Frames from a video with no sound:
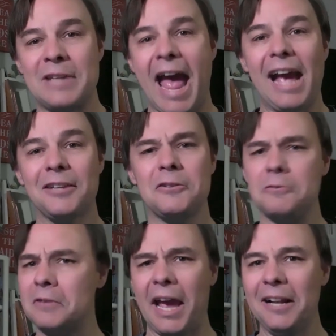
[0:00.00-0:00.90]
Dax
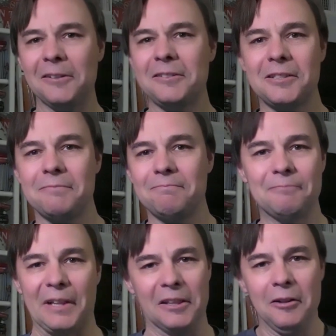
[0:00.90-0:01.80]
who kind of looks
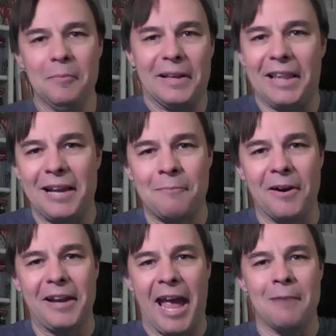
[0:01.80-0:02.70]
a little bit like
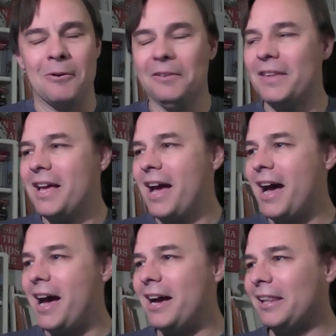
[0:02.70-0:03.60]
Mark Hamill,
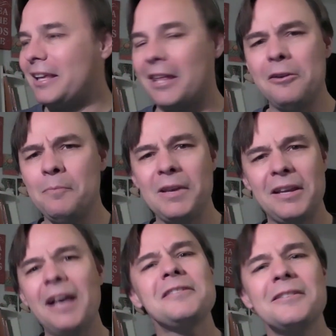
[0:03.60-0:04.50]
like they could be
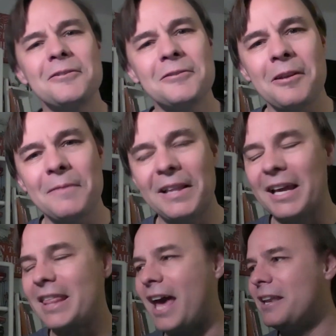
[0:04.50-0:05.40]
cousins or something
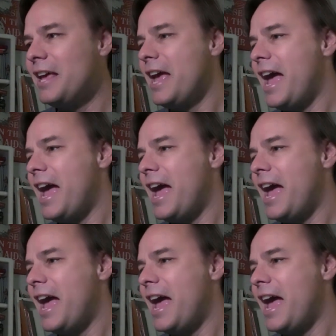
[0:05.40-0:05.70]
like that.